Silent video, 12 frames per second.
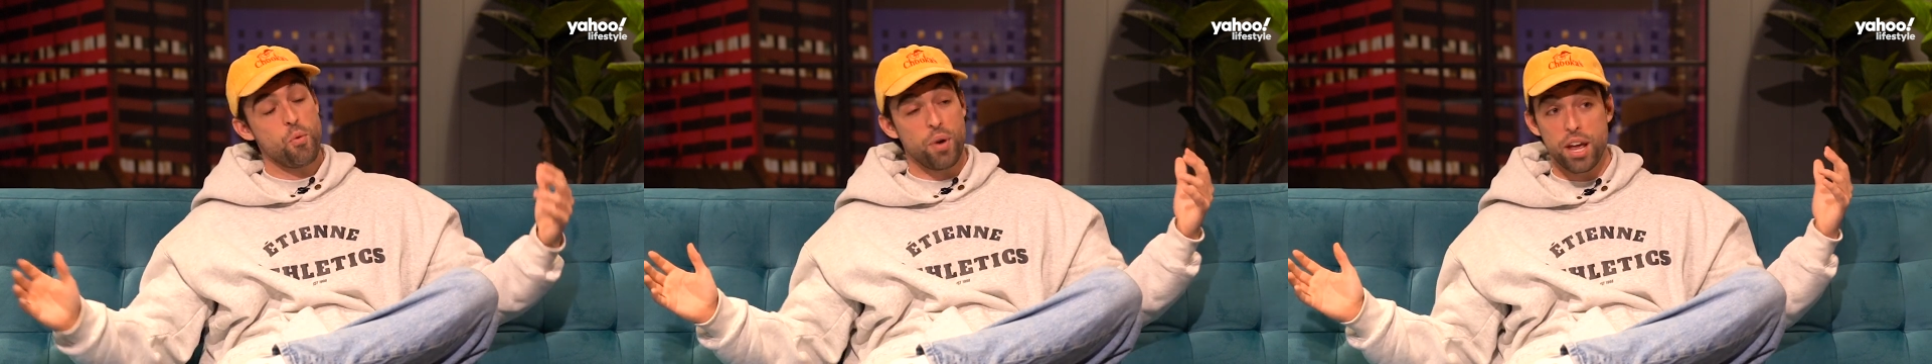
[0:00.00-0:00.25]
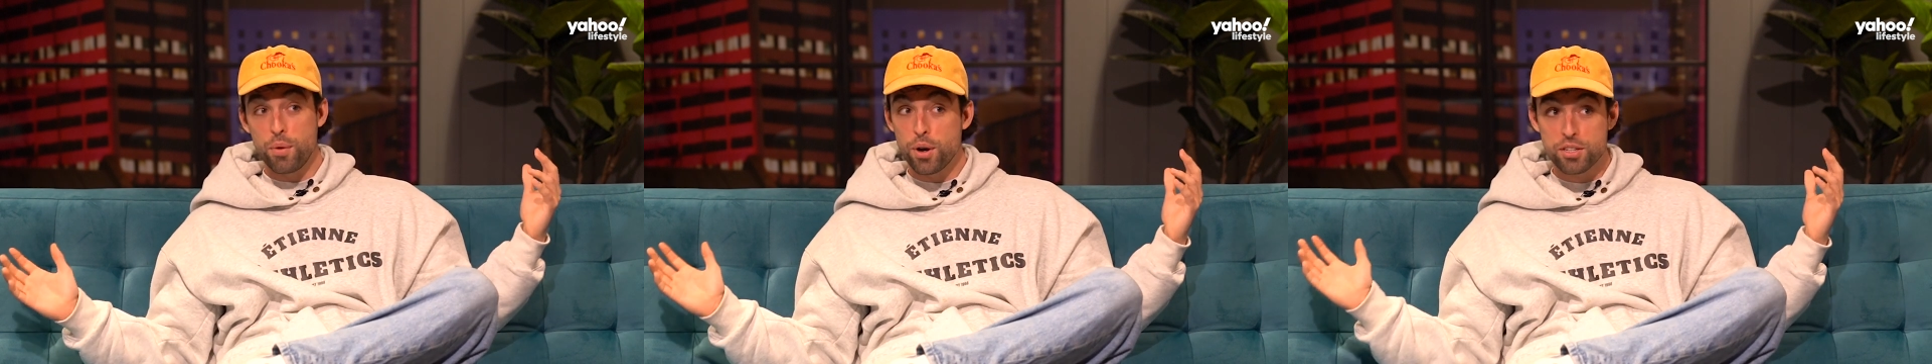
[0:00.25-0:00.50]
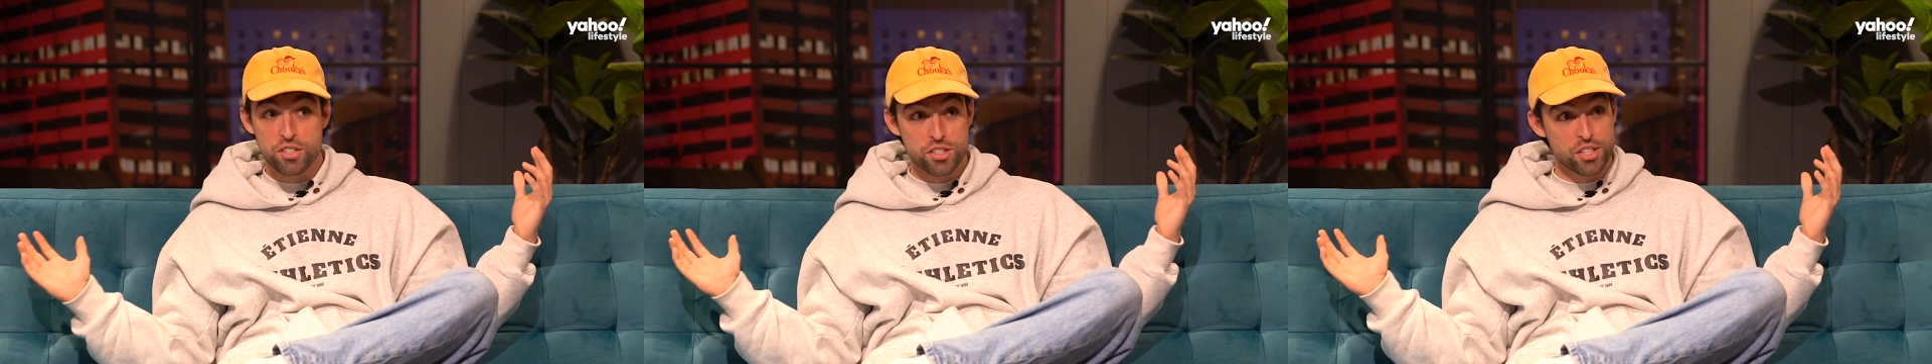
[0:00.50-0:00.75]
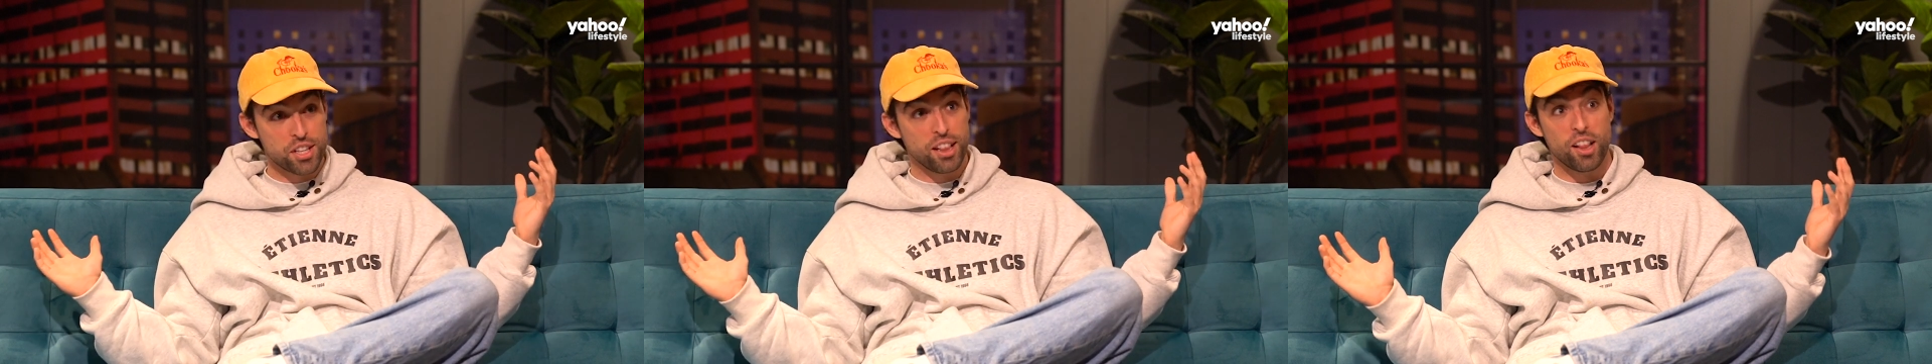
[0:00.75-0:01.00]
we were
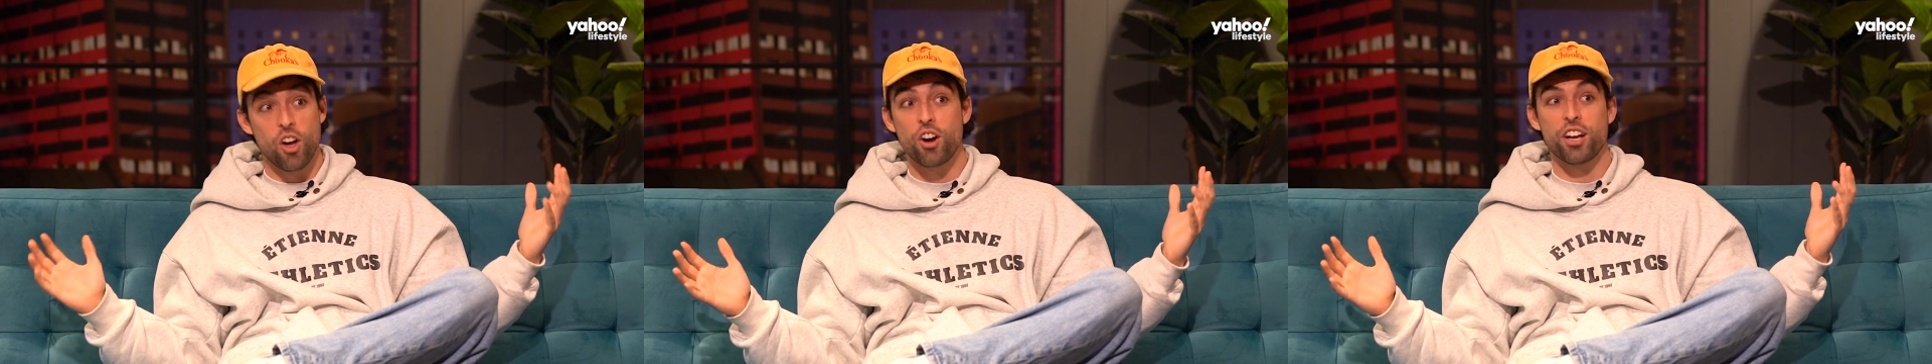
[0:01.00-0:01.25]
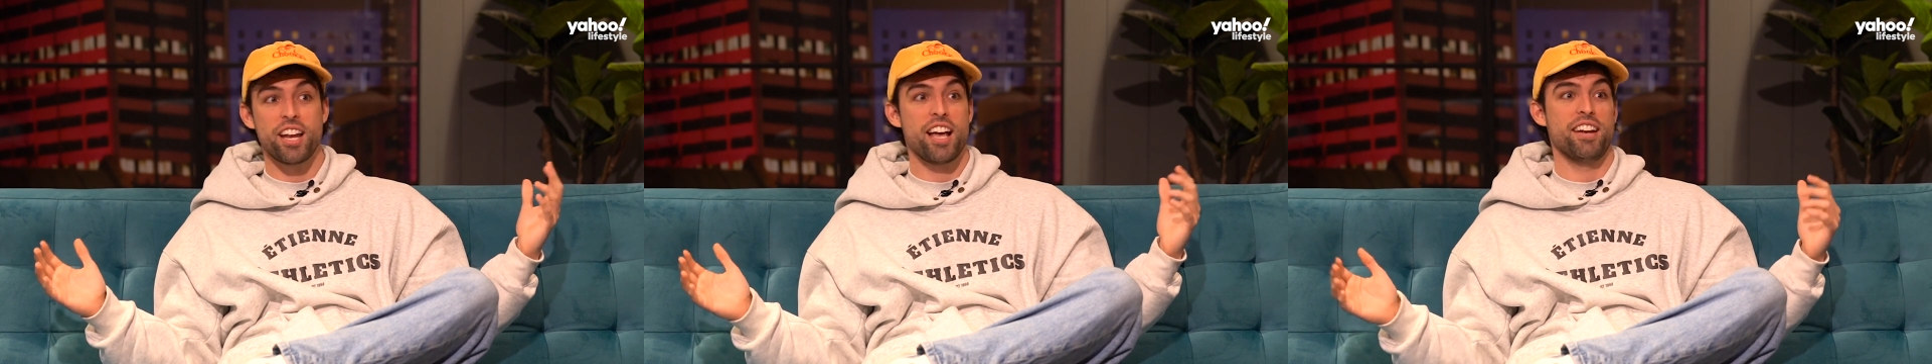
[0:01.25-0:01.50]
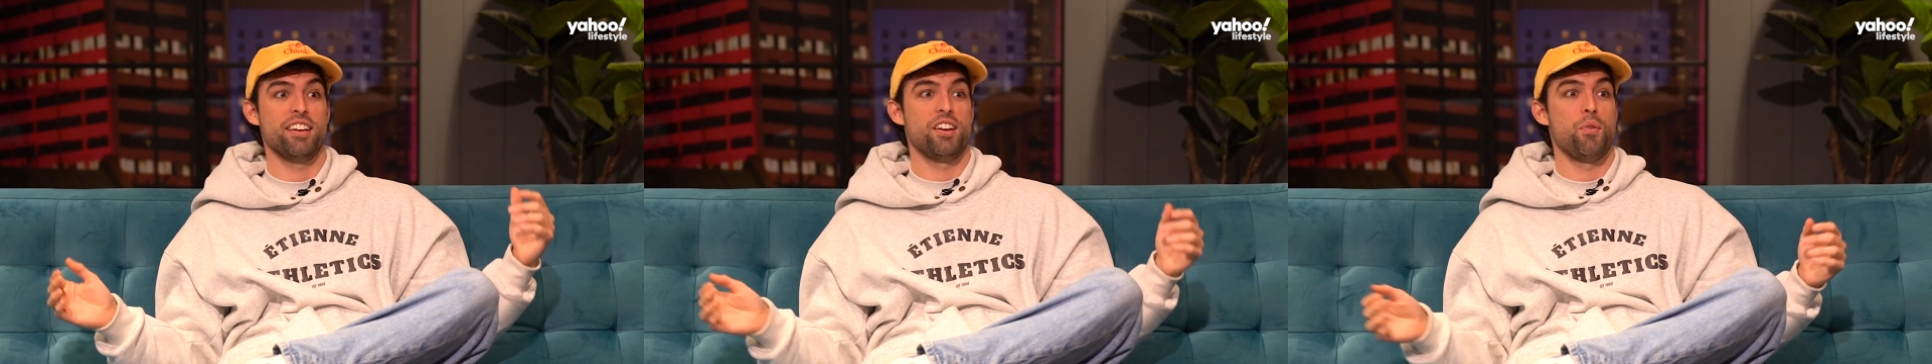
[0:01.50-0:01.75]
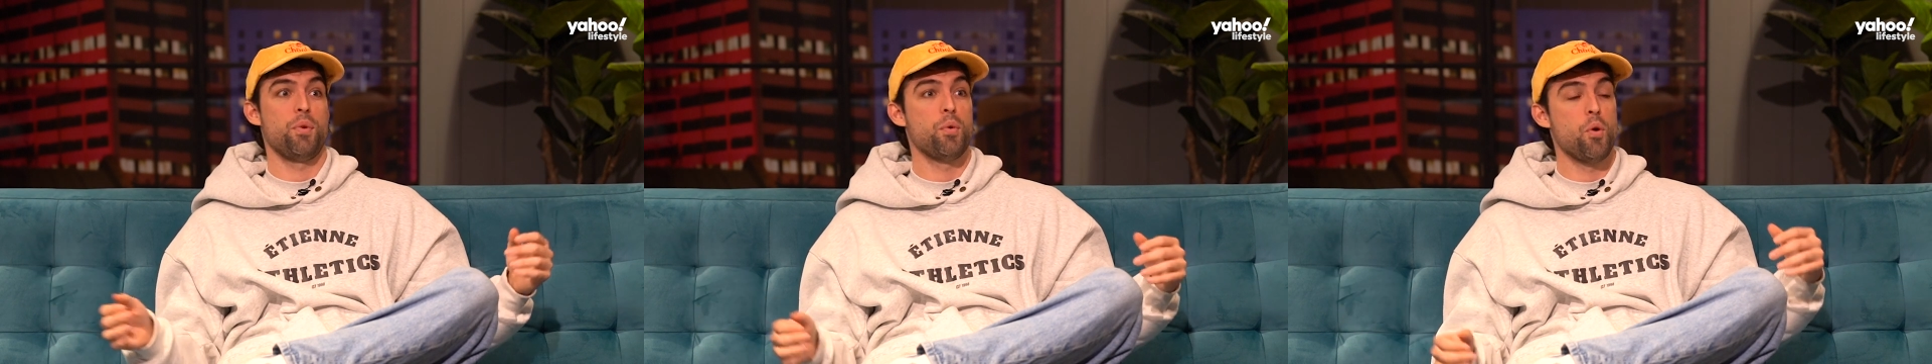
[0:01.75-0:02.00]
slogging at
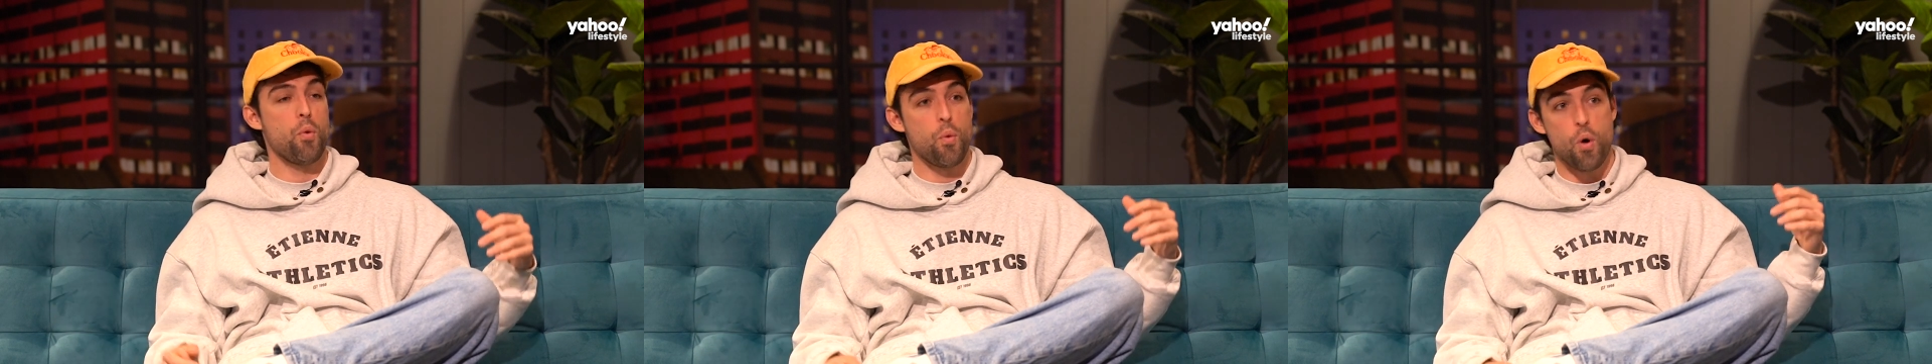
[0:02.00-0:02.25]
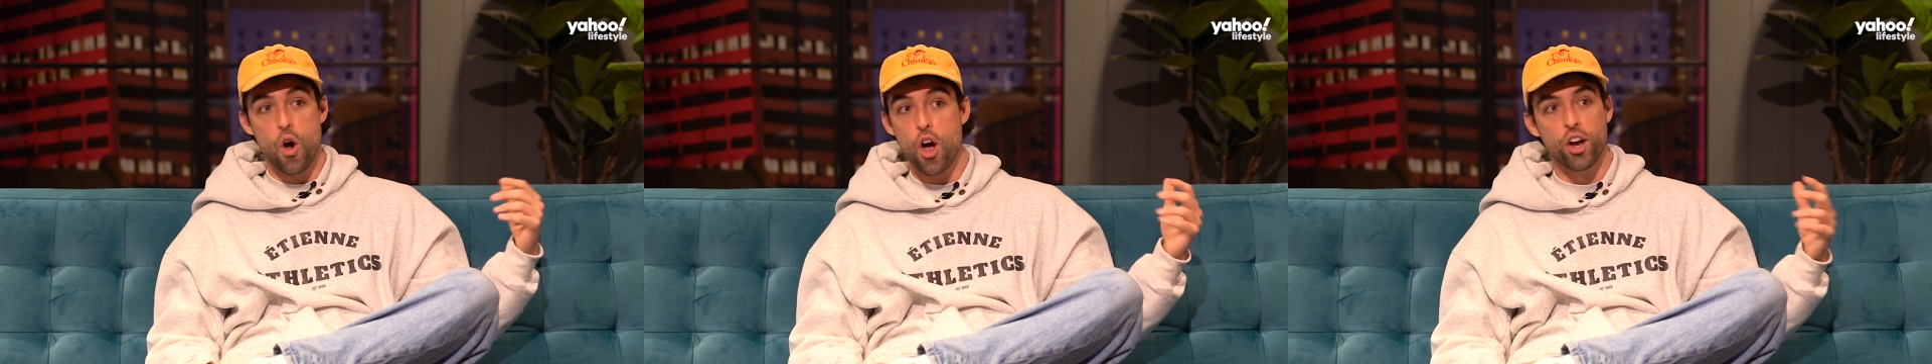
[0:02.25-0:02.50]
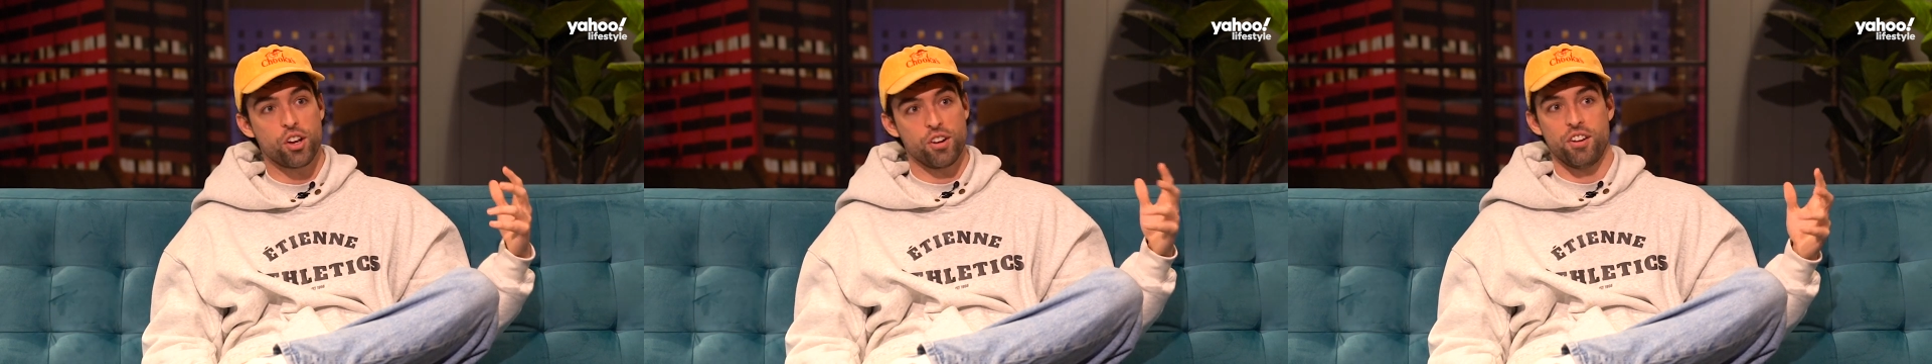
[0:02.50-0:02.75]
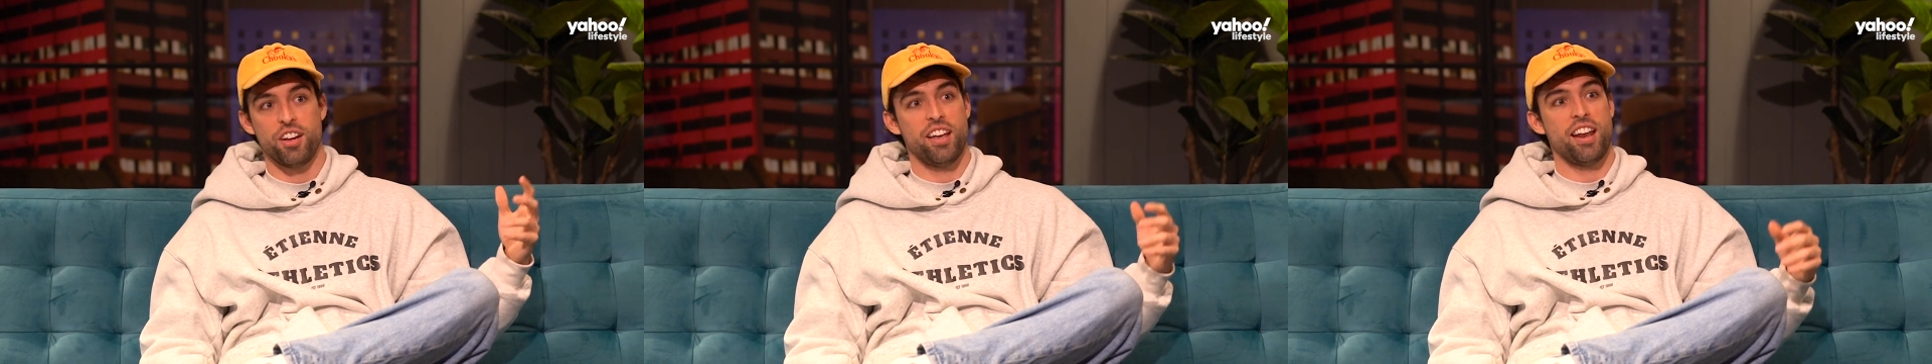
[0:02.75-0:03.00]
it we were working
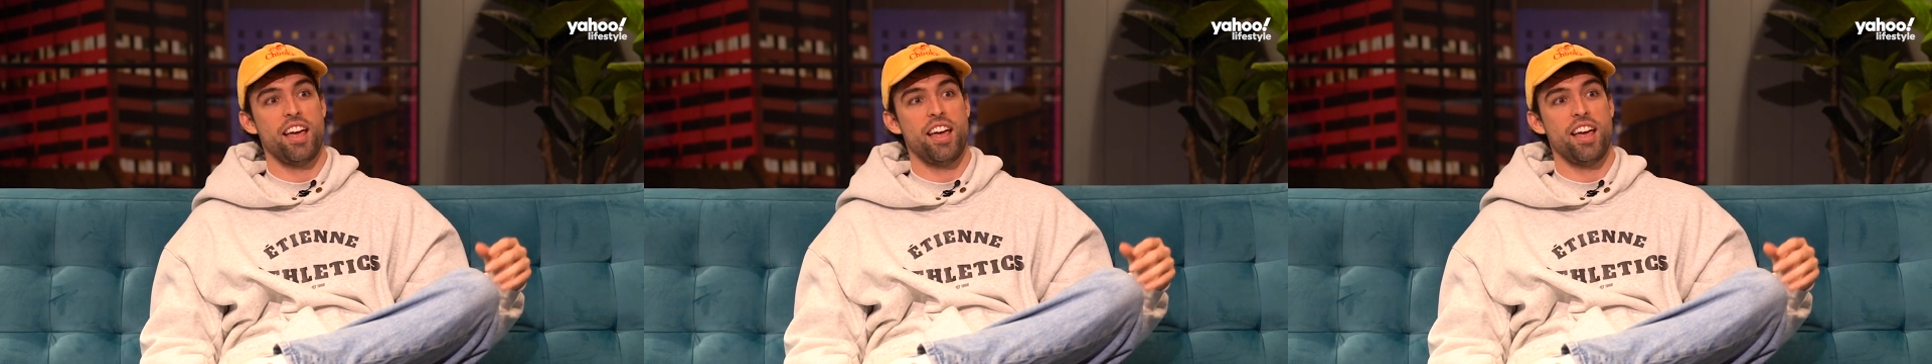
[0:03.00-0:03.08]
on it